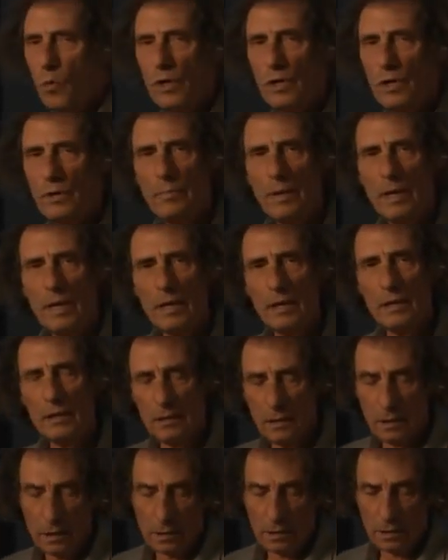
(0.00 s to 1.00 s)

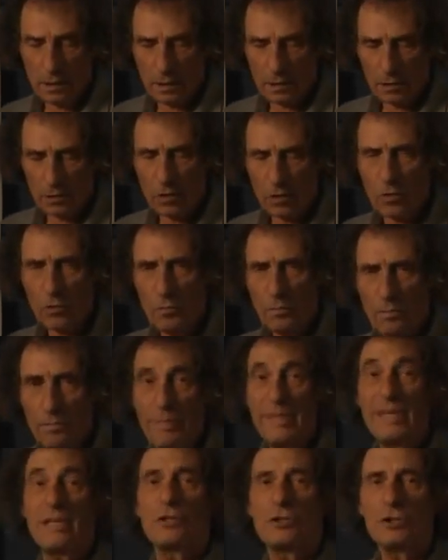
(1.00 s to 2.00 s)
whereby there are no
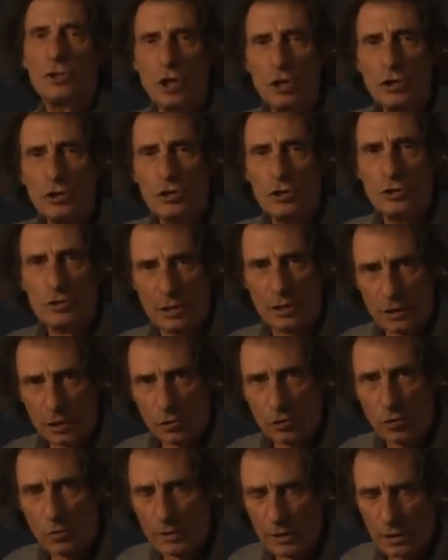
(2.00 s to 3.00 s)
big changes,
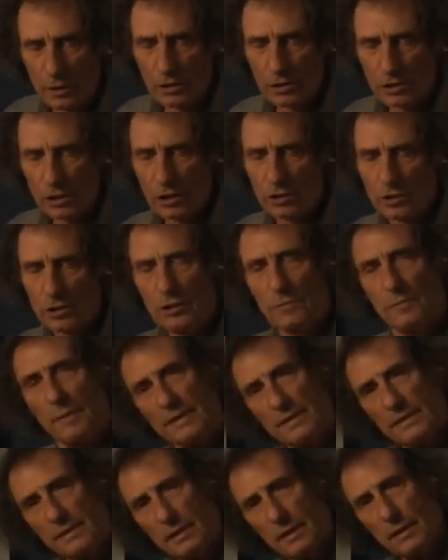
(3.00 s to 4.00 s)
anatomical changes,
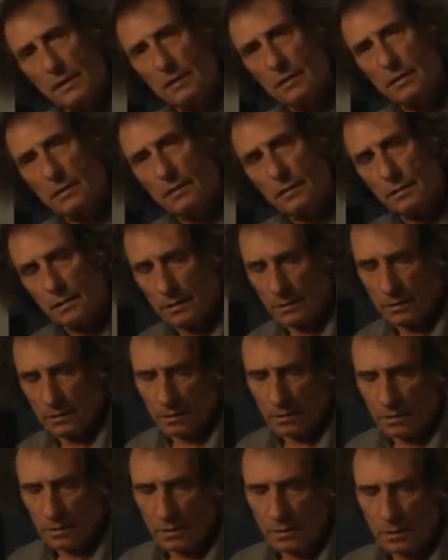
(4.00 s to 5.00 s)
but still
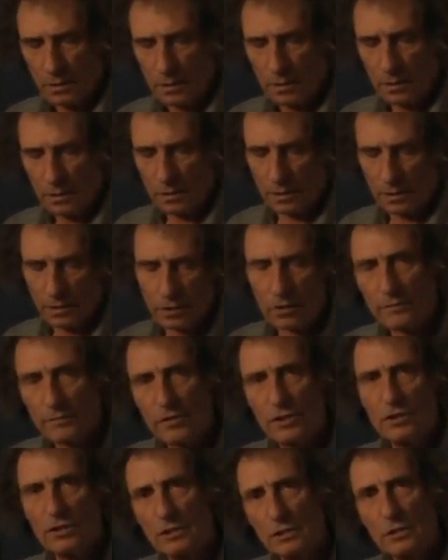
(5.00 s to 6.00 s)
the
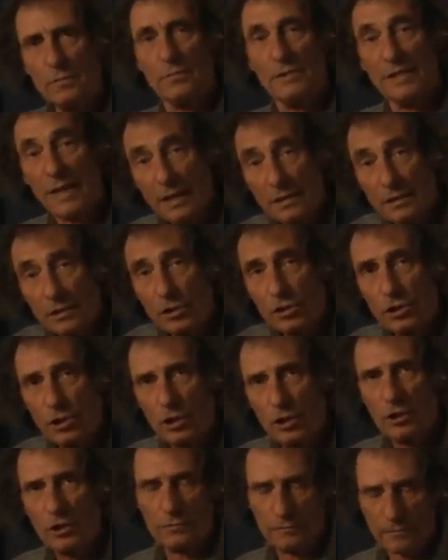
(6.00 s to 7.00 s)
nervous system does
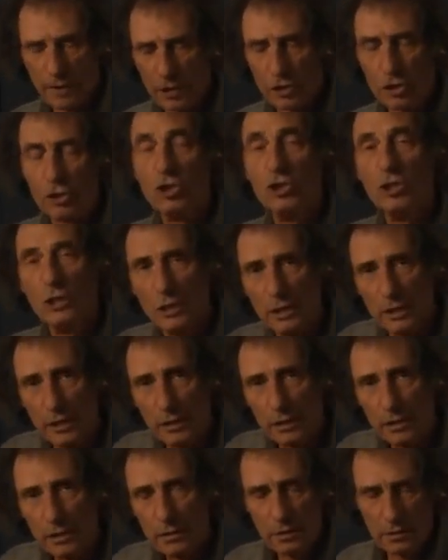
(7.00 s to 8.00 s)
change
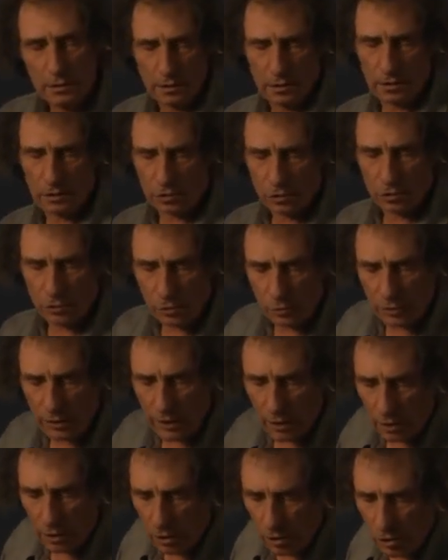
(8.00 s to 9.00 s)
functionally, and so you
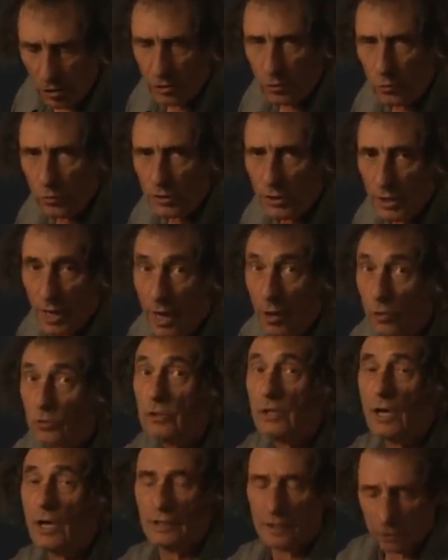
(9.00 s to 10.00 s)
can learn
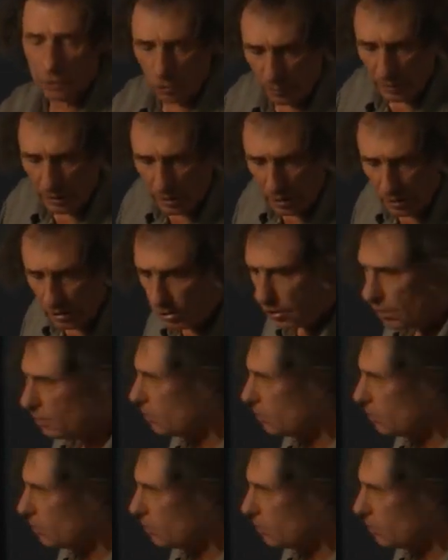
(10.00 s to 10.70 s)
without anatomical